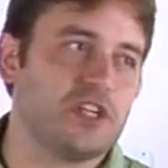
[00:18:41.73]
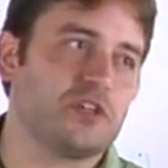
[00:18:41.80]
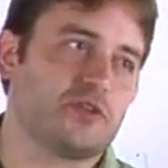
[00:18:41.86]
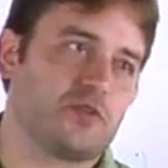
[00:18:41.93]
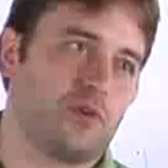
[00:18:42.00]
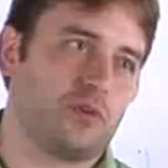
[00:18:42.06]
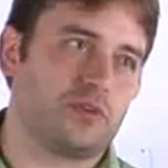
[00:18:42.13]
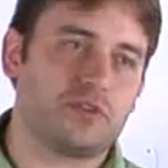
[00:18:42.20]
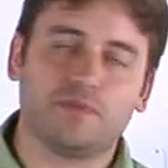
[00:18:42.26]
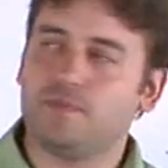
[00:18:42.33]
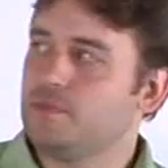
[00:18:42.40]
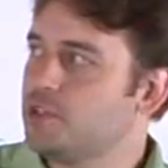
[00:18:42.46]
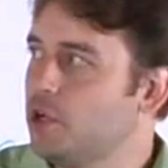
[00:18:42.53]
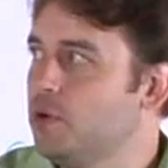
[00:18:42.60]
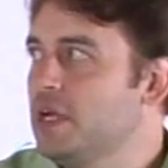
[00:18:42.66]
controllers.
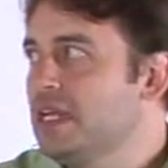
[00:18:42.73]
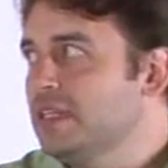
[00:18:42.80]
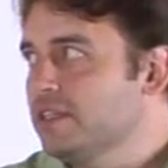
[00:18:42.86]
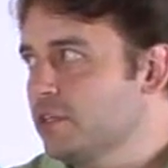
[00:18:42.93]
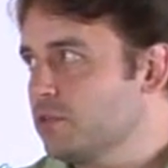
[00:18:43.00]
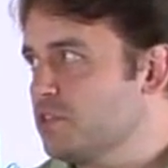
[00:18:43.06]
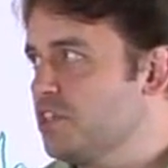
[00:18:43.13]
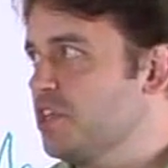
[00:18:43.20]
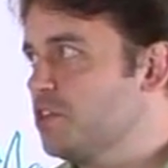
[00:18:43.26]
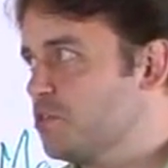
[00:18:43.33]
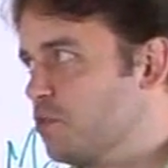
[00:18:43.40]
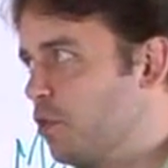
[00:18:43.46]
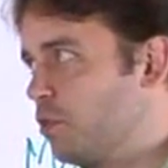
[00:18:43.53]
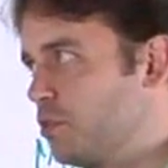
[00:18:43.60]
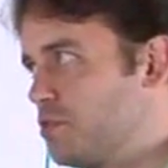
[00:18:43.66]
So little c
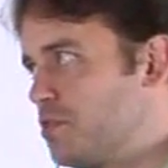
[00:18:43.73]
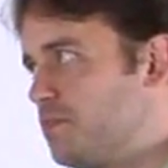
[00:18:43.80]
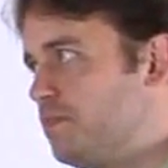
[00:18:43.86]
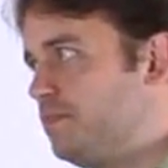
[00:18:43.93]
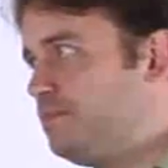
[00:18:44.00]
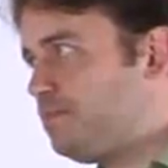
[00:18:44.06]
controllers,